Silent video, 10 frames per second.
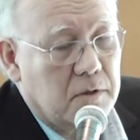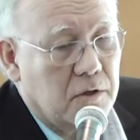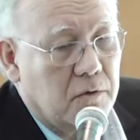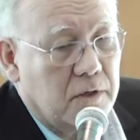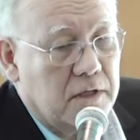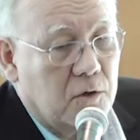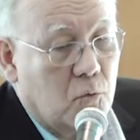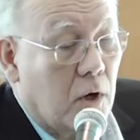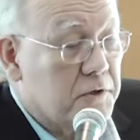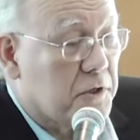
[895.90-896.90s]
you know India
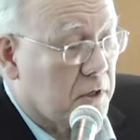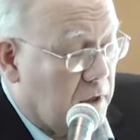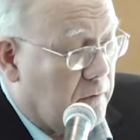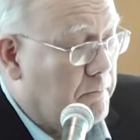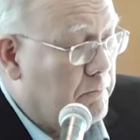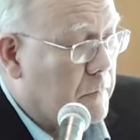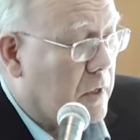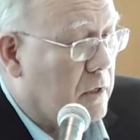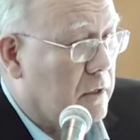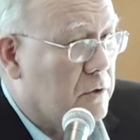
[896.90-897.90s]
wants to go
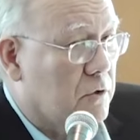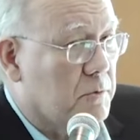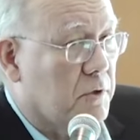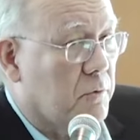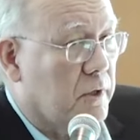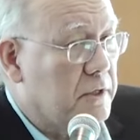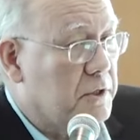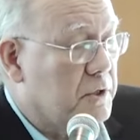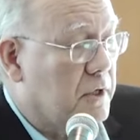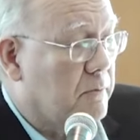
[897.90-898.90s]
in terms of
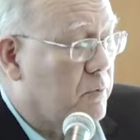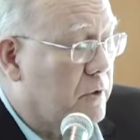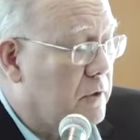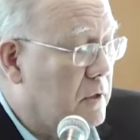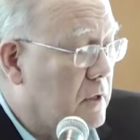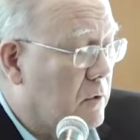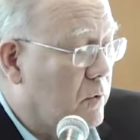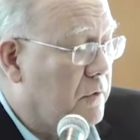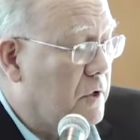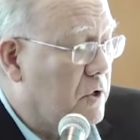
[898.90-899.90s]
relationship with the with